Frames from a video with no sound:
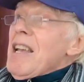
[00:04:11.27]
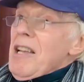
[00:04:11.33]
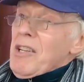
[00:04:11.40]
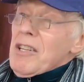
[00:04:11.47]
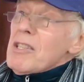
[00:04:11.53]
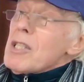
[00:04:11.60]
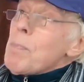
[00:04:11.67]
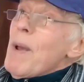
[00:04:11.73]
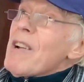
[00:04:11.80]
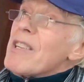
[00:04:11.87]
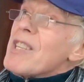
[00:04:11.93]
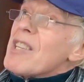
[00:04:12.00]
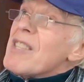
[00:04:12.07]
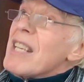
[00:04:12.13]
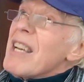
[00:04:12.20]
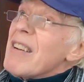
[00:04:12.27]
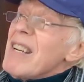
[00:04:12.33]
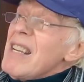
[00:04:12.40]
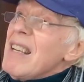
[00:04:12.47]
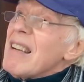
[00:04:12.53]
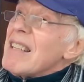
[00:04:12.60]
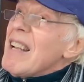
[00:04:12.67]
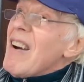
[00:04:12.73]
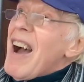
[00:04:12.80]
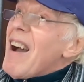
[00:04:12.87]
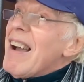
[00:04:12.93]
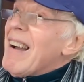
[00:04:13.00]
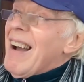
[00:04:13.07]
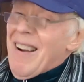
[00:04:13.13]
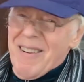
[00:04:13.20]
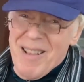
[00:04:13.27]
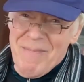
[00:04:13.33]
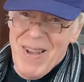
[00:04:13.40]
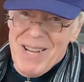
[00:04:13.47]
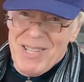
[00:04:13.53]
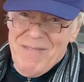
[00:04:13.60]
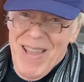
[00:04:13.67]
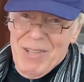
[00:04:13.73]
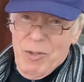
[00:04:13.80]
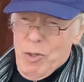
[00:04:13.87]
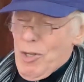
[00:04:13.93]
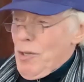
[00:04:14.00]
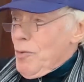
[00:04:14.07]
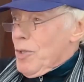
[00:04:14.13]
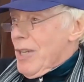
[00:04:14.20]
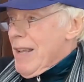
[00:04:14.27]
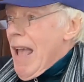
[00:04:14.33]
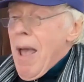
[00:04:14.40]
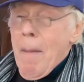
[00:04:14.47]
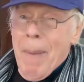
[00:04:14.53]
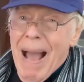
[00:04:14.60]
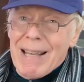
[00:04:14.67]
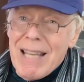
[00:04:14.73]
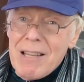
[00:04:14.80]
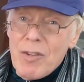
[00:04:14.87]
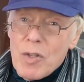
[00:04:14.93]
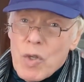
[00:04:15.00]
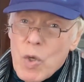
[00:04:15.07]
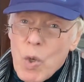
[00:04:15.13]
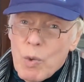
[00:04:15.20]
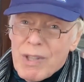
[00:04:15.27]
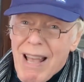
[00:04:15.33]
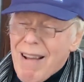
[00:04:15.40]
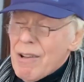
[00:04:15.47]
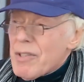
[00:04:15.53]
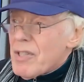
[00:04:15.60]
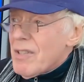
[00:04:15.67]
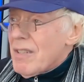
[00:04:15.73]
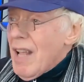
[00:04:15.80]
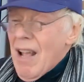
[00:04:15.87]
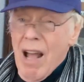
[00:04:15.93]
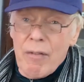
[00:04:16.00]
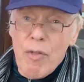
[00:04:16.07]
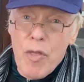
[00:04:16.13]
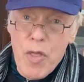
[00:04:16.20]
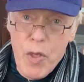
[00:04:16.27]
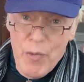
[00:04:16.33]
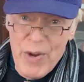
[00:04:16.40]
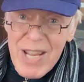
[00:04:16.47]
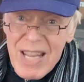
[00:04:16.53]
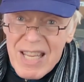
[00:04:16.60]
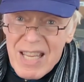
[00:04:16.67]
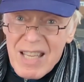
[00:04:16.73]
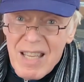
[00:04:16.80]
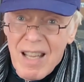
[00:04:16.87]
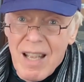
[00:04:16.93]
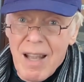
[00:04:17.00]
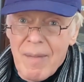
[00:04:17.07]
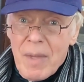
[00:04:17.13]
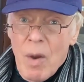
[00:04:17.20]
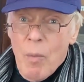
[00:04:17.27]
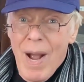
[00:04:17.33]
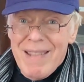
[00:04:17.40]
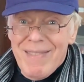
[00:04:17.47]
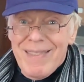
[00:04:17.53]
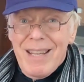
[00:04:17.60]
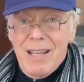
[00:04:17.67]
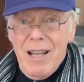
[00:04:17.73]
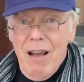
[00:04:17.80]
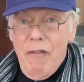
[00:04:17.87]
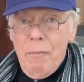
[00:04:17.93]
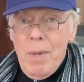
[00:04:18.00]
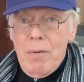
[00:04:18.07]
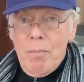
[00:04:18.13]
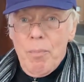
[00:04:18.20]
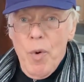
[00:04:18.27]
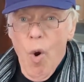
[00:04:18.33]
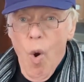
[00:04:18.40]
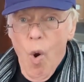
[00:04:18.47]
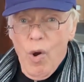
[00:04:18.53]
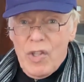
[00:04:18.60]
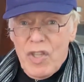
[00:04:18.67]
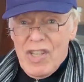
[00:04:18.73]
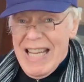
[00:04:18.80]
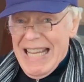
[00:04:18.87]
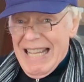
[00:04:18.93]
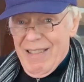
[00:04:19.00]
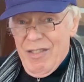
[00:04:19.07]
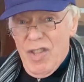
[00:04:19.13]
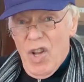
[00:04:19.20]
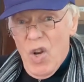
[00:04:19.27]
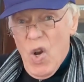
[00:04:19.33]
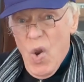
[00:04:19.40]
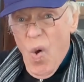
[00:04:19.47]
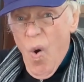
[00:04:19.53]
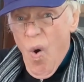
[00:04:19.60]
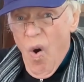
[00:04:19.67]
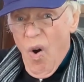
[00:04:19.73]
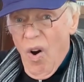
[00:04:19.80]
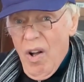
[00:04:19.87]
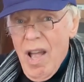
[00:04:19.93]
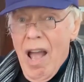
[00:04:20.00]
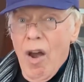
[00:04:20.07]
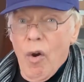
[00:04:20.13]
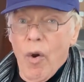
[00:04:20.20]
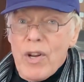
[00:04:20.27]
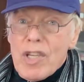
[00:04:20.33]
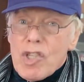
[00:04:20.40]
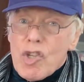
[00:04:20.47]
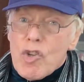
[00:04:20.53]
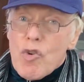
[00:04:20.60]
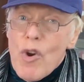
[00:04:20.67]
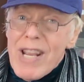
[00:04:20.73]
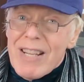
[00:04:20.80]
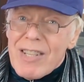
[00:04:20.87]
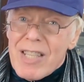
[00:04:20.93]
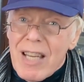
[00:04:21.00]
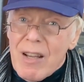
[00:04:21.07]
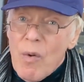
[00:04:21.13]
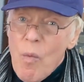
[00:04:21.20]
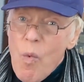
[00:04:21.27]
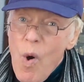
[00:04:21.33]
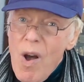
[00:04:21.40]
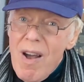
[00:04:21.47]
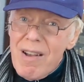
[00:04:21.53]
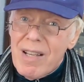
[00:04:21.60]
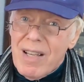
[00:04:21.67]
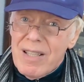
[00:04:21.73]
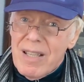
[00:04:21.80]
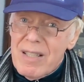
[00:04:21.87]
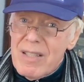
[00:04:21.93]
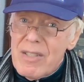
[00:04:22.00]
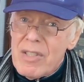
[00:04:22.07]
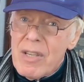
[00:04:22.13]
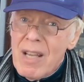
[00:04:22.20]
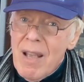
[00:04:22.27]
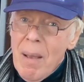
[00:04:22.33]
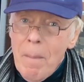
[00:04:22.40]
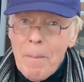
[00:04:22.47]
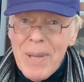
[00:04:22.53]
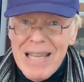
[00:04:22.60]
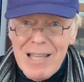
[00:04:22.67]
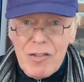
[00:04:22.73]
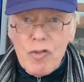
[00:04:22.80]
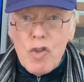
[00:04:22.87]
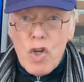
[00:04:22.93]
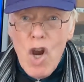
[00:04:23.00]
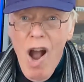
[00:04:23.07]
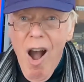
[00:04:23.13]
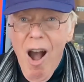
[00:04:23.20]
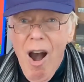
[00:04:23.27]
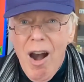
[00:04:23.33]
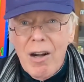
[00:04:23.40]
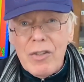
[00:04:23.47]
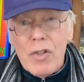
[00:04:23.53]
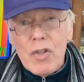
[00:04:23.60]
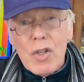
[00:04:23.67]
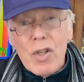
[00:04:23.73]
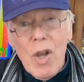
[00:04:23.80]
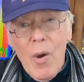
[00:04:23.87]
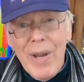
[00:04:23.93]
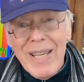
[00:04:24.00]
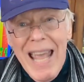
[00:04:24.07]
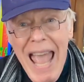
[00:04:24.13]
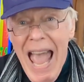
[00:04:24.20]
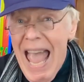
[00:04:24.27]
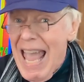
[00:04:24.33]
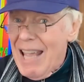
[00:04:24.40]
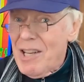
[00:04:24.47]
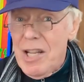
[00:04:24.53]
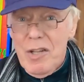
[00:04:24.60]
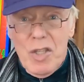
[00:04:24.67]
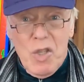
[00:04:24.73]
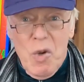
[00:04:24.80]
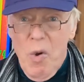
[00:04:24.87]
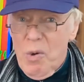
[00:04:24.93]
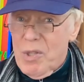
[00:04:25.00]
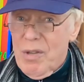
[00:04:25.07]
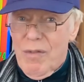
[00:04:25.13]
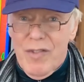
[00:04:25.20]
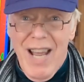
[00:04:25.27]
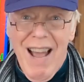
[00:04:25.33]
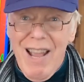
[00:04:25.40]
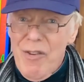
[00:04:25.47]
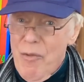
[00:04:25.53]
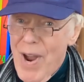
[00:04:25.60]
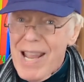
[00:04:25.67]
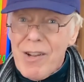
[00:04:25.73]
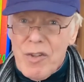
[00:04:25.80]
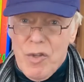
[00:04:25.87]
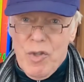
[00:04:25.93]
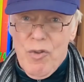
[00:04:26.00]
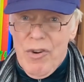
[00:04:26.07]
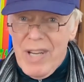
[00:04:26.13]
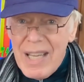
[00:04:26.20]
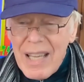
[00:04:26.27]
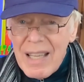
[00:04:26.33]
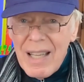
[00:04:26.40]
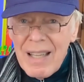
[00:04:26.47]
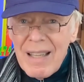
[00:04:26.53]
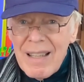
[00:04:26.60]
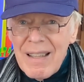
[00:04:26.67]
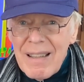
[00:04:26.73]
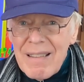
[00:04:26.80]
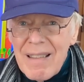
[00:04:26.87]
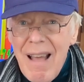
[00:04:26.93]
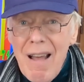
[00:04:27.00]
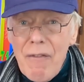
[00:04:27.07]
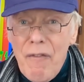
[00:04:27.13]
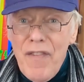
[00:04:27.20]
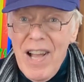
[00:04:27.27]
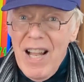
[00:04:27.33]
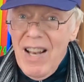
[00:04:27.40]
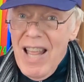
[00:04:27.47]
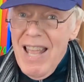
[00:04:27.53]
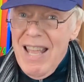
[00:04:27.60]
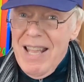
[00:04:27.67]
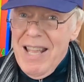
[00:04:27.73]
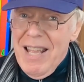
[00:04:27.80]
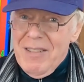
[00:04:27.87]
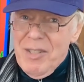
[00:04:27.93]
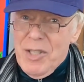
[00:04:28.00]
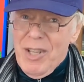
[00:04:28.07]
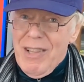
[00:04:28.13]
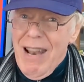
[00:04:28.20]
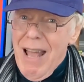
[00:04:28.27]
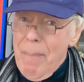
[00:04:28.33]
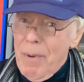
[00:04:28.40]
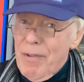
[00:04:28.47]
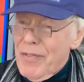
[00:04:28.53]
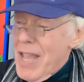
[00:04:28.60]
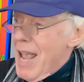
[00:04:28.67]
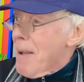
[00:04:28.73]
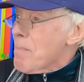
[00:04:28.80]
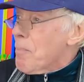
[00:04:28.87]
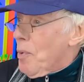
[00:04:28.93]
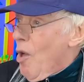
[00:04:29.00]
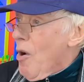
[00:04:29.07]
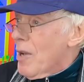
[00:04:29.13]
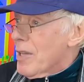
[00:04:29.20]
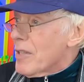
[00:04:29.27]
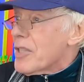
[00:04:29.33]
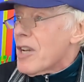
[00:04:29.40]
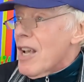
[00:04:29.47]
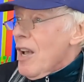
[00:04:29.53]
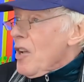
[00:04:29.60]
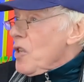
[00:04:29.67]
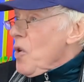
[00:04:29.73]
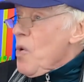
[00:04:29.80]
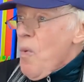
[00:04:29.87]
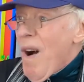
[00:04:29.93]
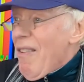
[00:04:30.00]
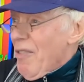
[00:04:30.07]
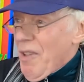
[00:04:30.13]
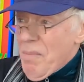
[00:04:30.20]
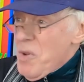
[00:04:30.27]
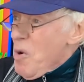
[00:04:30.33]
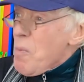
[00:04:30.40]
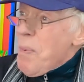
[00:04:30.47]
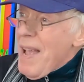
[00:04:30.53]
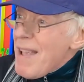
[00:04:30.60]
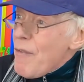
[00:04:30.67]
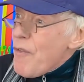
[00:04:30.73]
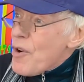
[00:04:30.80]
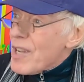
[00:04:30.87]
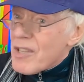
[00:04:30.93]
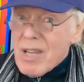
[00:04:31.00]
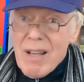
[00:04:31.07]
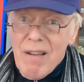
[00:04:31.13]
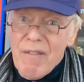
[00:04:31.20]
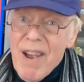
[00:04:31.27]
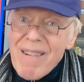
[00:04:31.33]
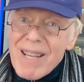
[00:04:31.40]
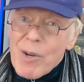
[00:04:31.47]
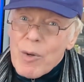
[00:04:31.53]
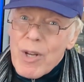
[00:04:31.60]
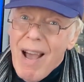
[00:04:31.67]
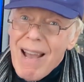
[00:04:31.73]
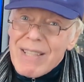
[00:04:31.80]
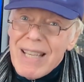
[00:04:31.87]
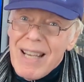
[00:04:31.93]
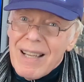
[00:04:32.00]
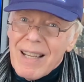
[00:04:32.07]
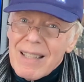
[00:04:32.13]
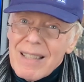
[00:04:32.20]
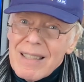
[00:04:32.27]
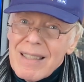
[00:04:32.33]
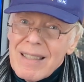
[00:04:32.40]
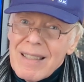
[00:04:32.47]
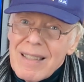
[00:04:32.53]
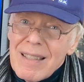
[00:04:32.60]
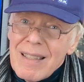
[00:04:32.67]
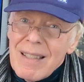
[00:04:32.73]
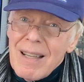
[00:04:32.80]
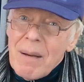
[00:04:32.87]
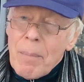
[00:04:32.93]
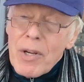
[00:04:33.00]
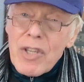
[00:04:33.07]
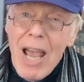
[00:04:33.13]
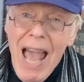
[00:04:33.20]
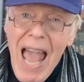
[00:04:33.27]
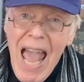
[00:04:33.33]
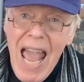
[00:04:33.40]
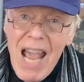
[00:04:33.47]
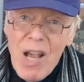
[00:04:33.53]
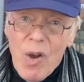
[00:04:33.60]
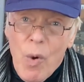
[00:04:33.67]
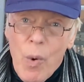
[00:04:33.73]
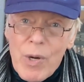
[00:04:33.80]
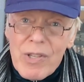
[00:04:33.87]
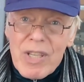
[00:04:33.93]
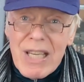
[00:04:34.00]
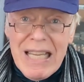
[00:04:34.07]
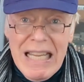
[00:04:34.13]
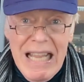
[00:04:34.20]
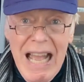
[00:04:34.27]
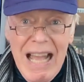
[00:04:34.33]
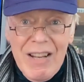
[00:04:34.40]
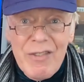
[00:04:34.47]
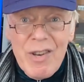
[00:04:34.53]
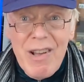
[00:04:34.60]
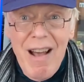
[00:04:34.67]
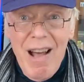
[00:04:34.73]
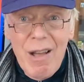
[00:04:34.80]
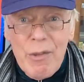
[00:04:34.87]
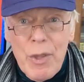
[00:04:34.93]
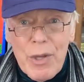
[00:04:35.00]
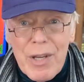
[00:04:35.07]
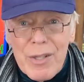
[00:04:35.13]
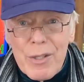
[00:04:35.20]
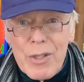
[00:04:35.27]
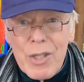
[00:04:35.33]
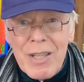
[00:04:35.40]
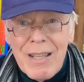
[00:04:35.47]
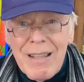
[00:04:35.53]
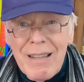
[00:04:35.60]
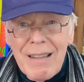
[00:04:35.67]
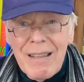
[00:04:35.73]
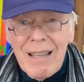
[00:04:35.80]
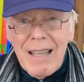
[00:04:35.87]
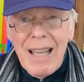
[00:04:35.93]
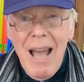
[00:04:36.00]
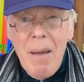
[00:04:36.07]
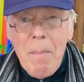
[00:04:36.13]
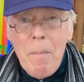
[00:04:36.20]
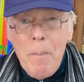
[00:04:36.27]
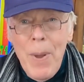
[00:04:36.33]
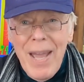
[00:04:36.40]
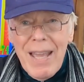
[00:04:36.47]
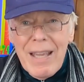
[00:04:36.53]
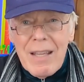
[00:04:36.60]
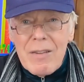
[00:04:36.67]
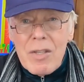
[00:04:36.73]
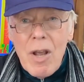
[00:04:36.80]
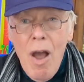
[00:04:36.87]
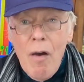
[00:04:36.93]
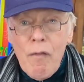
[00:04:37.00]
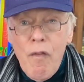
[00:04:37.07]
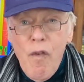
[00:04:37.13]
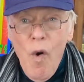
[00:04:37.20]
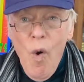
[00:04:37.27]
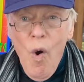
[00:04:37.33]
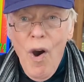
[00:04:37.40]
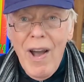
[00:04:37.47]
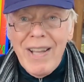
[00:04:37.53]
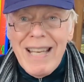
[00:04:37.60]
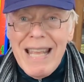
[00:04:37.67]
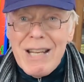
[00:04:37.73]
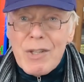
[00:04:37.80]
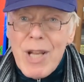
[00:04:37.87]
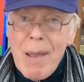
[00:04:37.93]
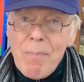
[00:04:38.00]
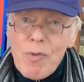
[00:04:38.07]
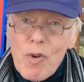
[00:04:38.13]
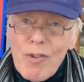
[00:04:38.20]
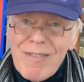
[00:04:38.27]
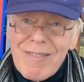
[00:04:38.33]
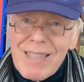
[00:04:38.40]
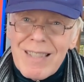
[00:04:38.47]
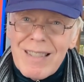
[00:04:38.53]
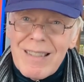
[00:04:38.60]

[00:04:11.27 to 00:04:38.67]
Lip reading: conspiracy theory, no, we better mention it, you see. Back in 2003, when the government brought in the law restricting workers being charged to go in any sort of directory, that fell into the lap of the employers. You want them, you pay for it. Very good idea. But Equity and others campaigned for an exemption